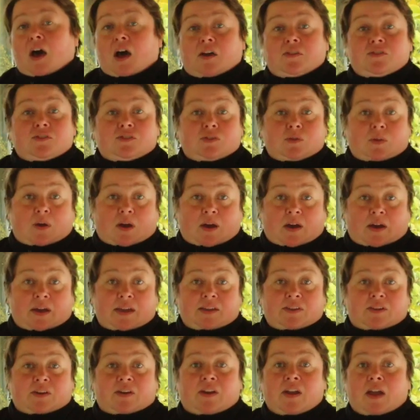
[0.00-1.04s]
onto
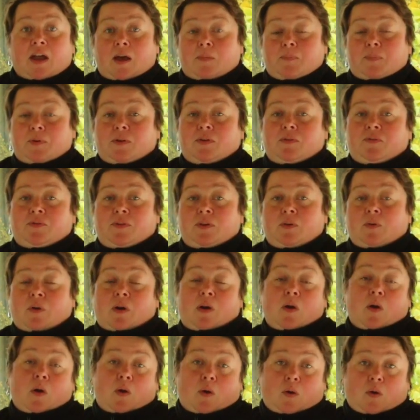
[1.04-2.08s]
either a bug
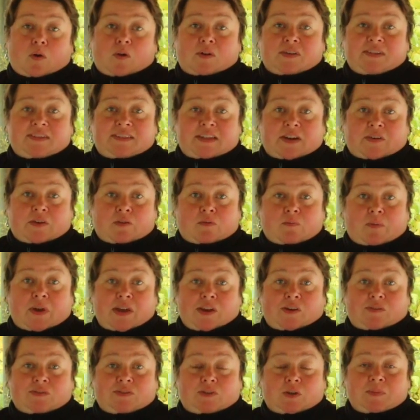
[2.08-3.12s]
viewer or a stereo
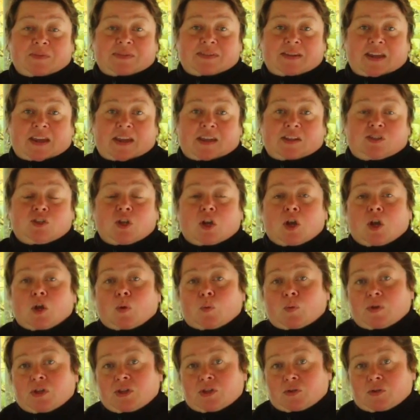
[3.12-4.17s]
microscope stage, we